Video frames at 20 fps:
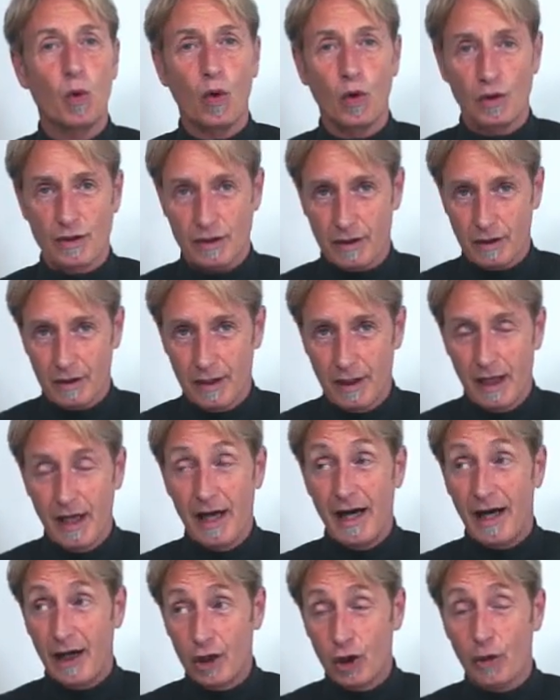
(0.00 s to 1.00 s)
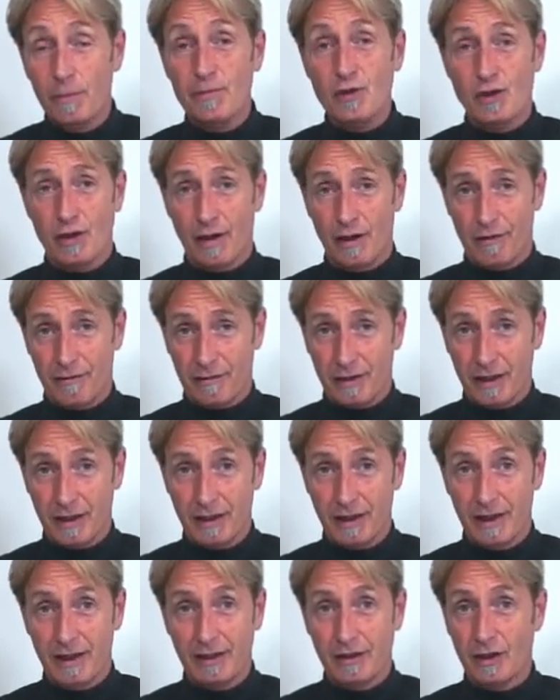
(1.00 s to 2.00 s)
water and
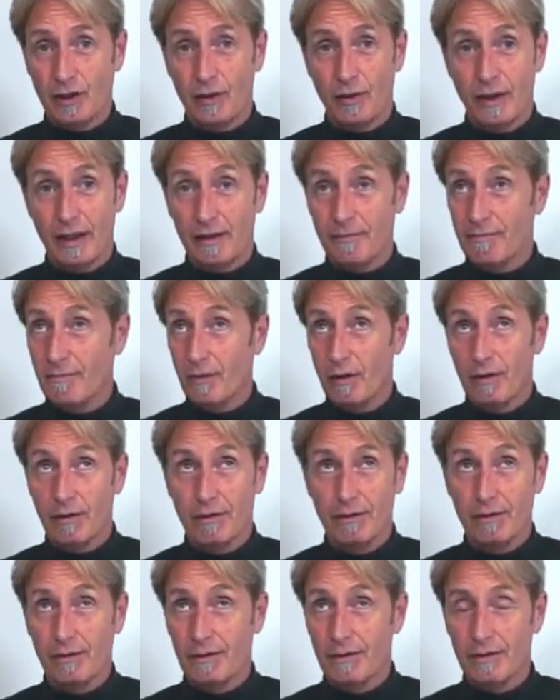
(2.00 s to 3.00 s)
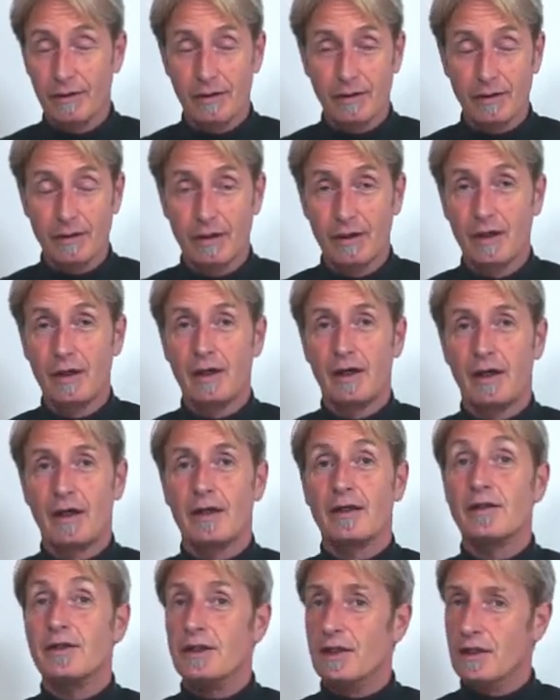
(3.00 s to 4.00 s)
observing and going,
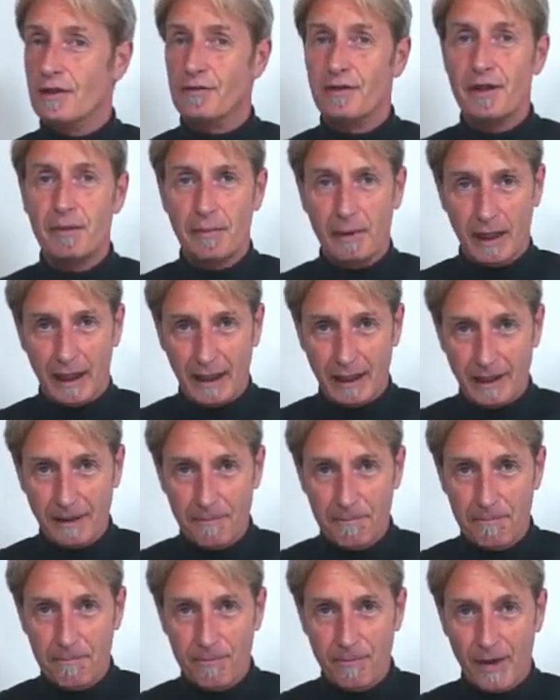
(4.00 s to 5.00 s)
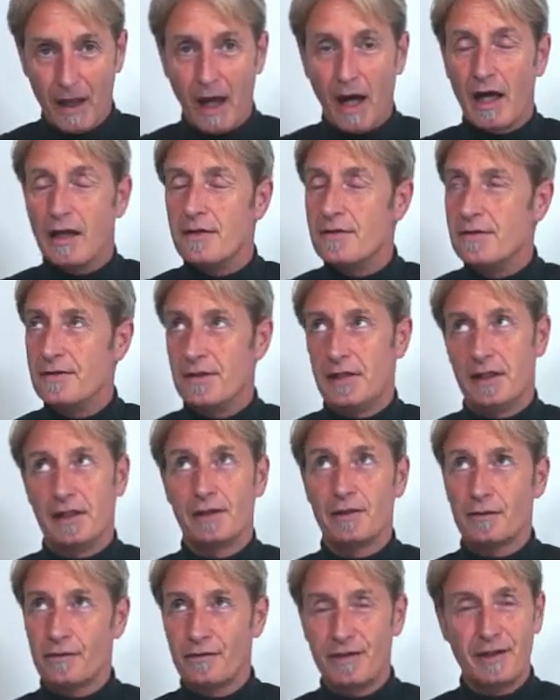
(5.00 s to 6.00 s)
dearie me,
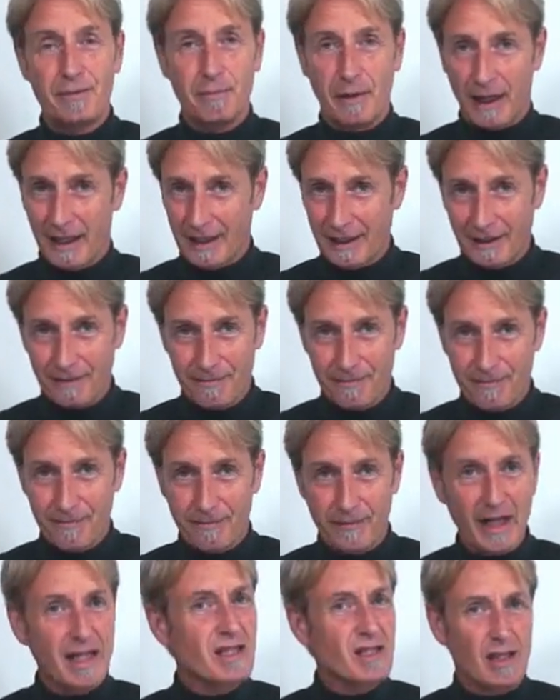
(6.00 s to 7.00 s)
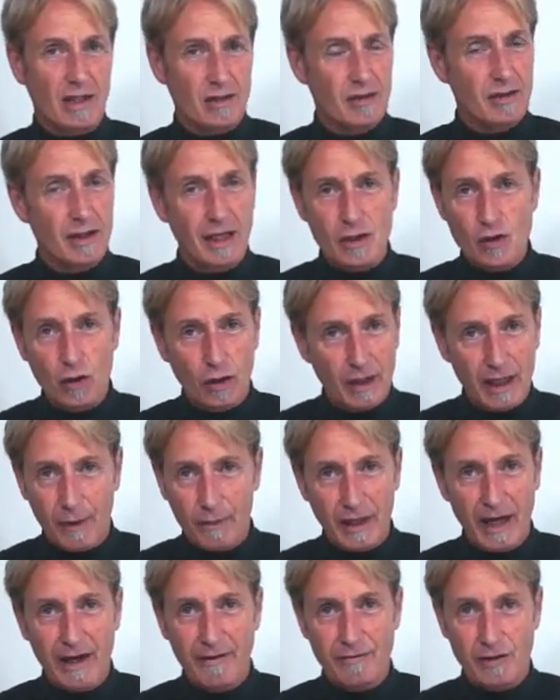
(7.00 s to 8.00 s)
dearie me. That's it. That's all that
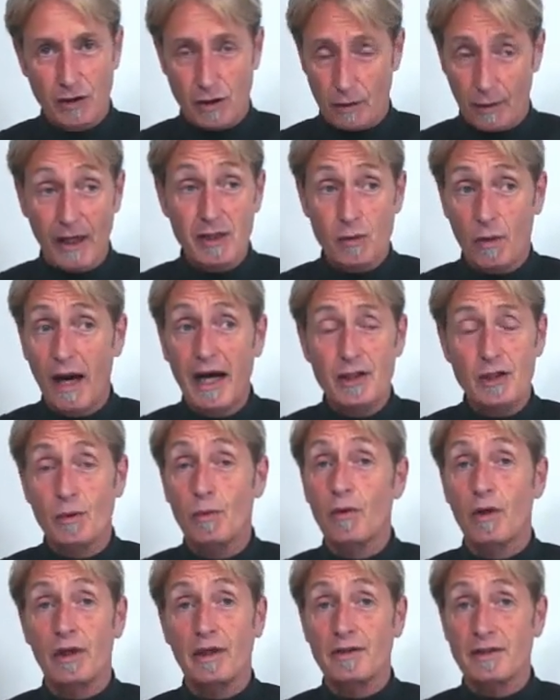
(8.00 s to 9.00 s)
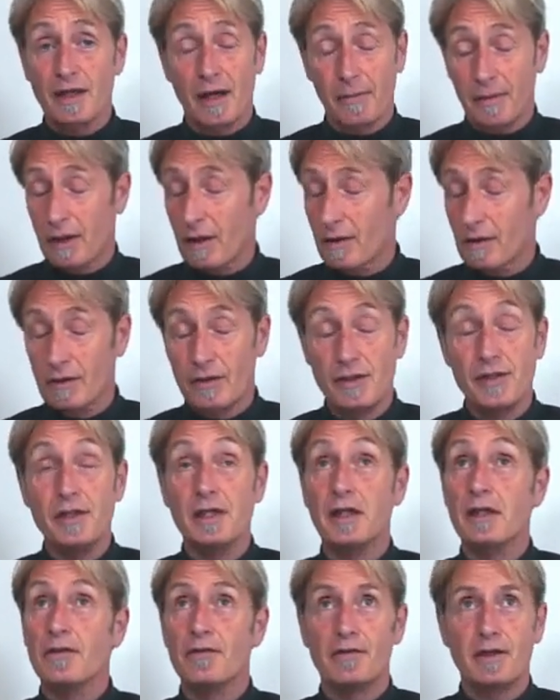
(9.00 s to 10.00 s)
we have to do. That's what I do all the time. I go,
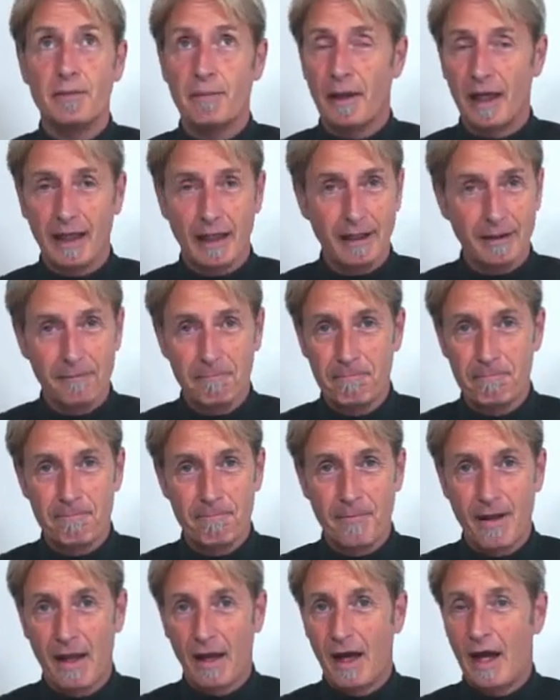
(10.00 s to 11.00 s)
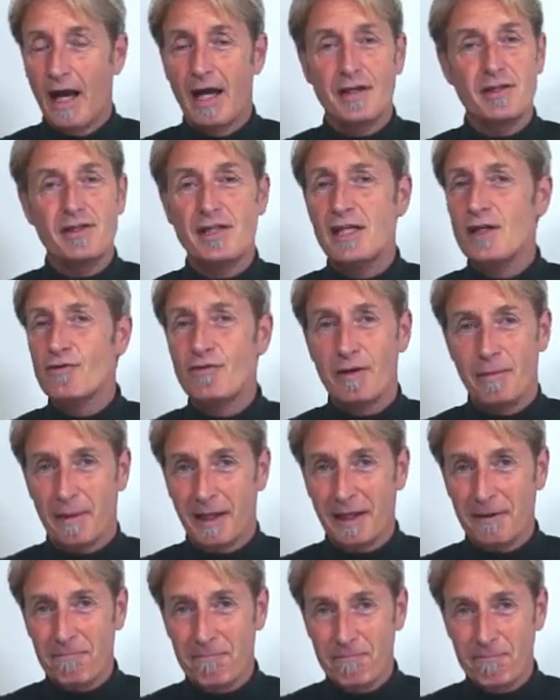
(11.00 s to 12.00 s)
dearie me, dearie
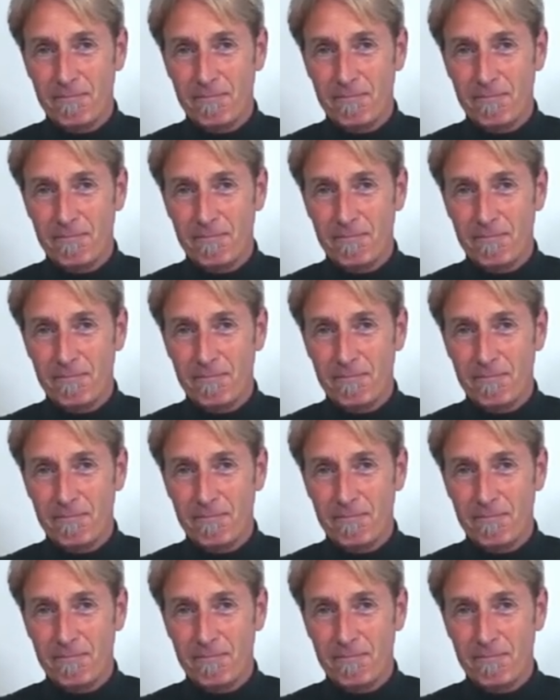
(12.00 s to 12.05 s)
me.